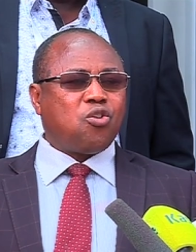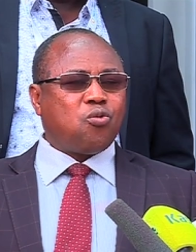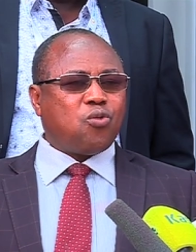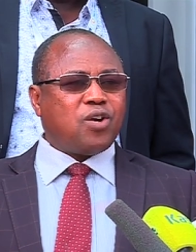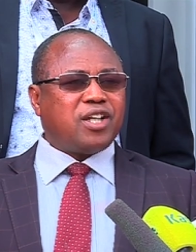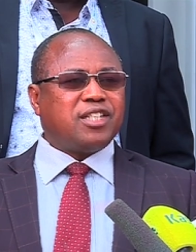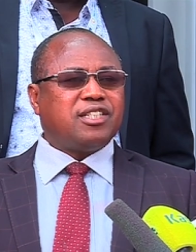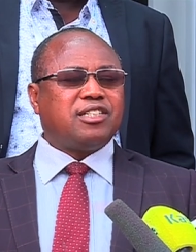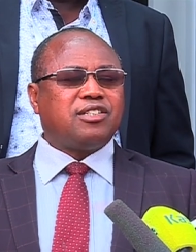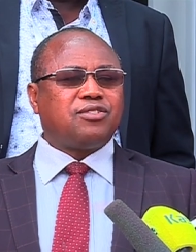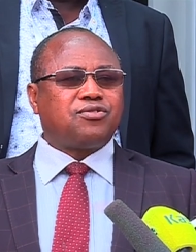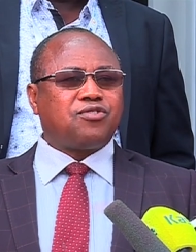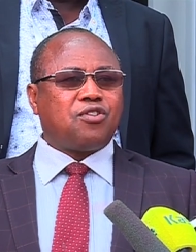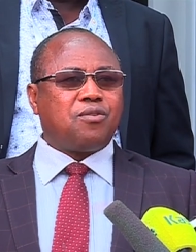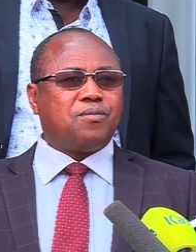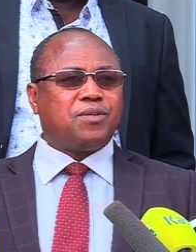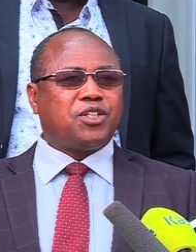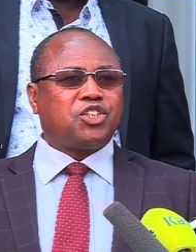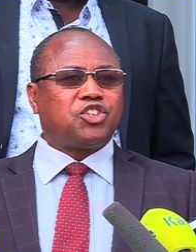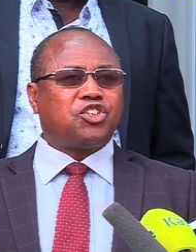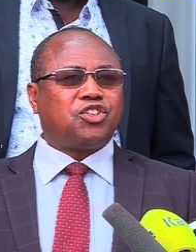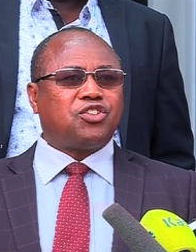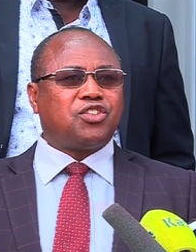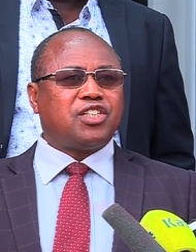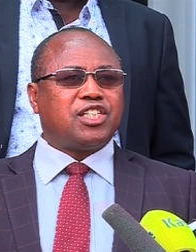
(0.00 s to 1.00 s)
When
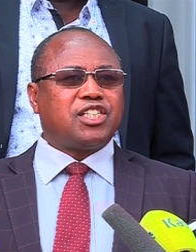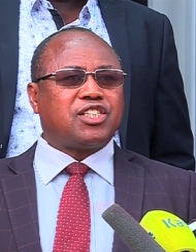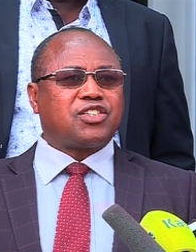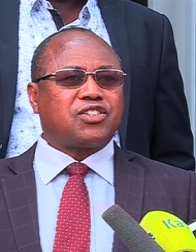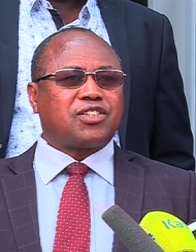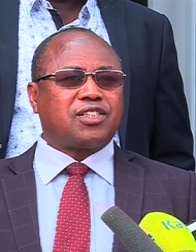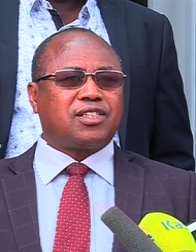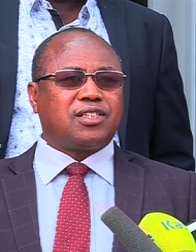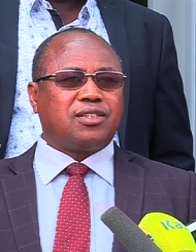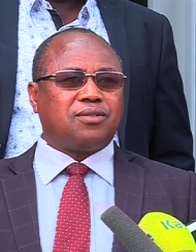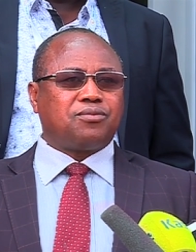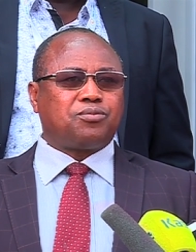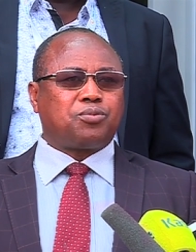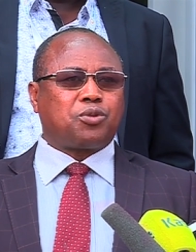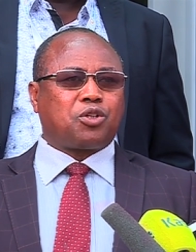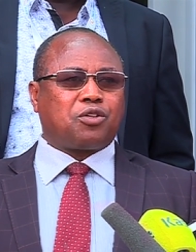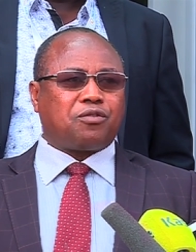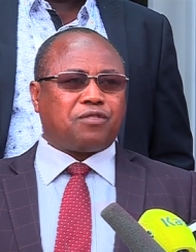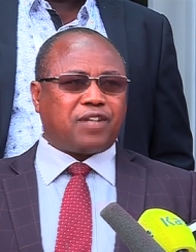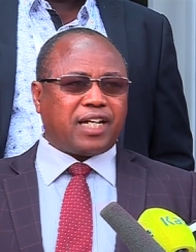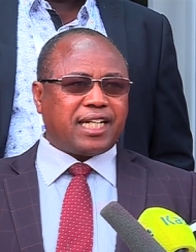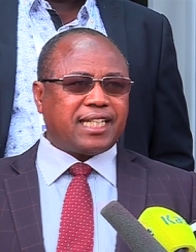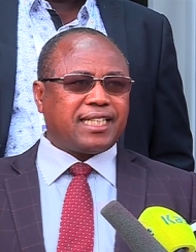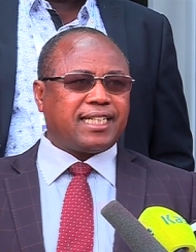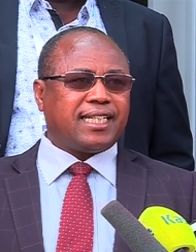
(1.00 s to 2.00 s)
information is
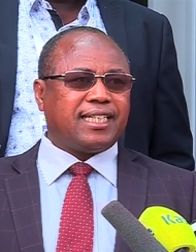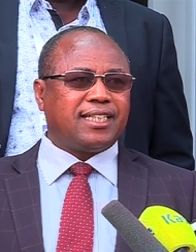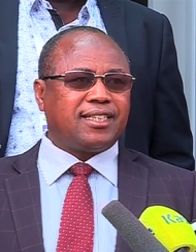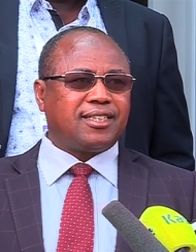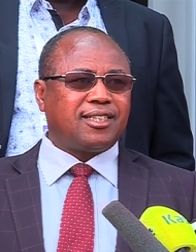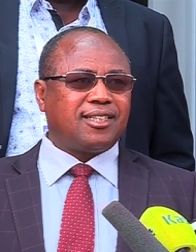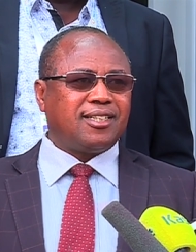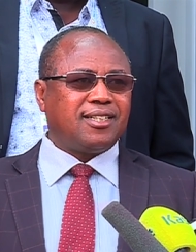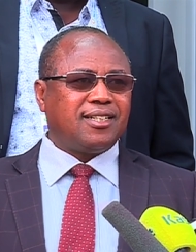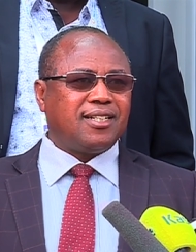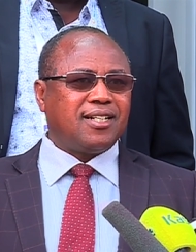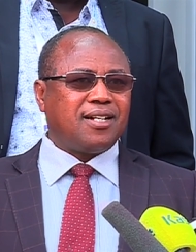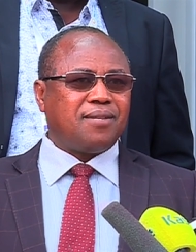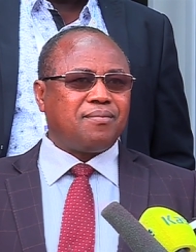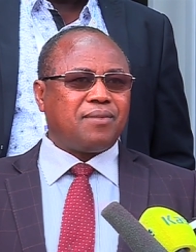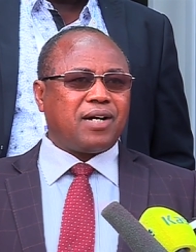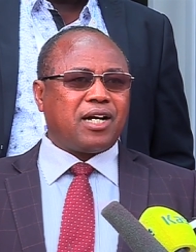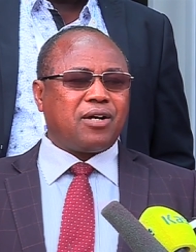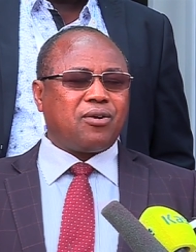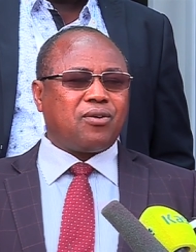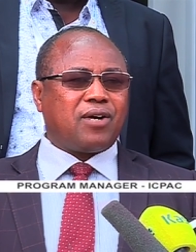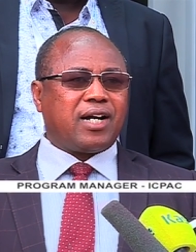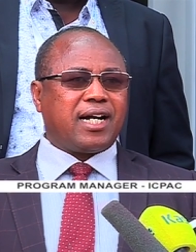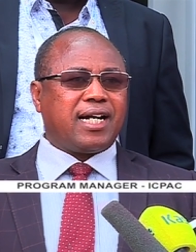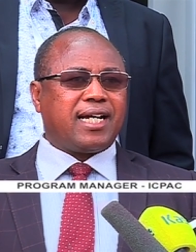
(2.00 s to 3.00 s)
provided
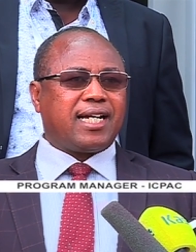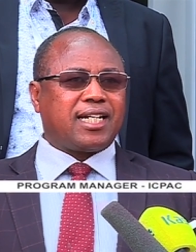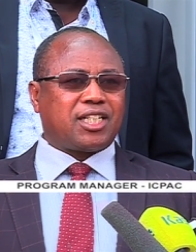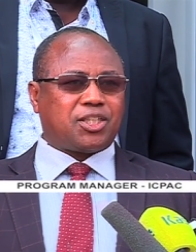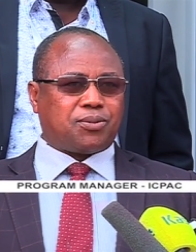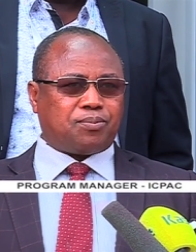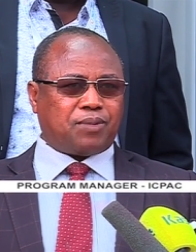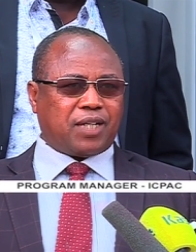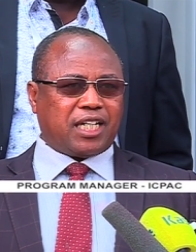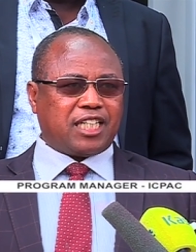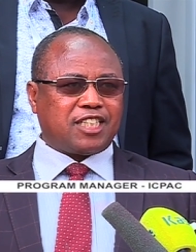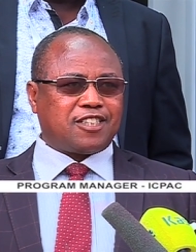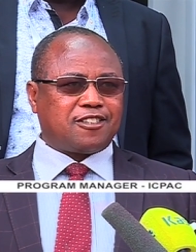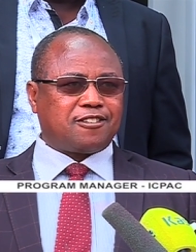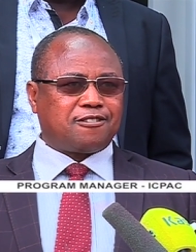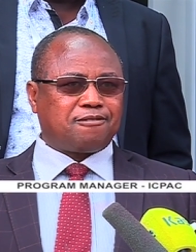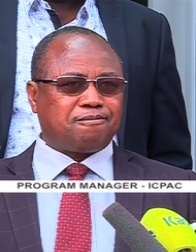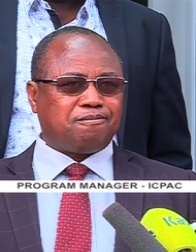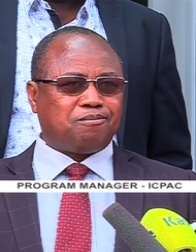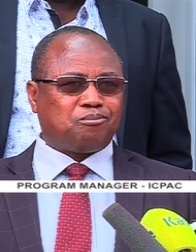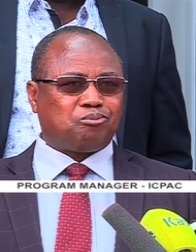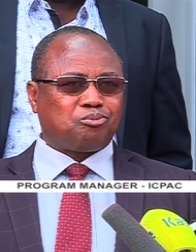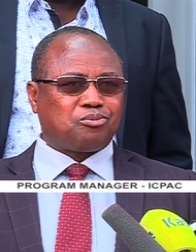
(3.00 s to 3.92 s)
by our experts,